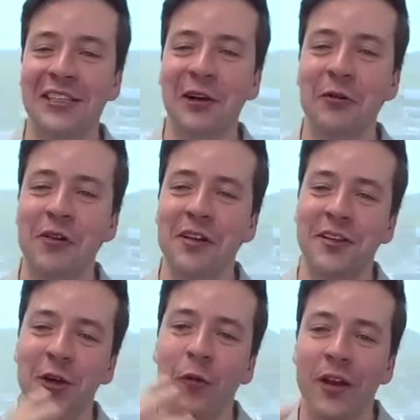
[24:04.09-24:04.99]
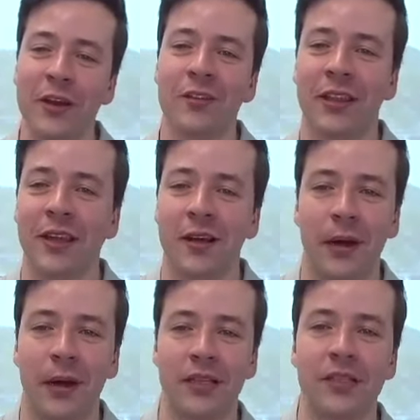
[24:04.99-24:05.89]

Yes, so when you're thinking about this,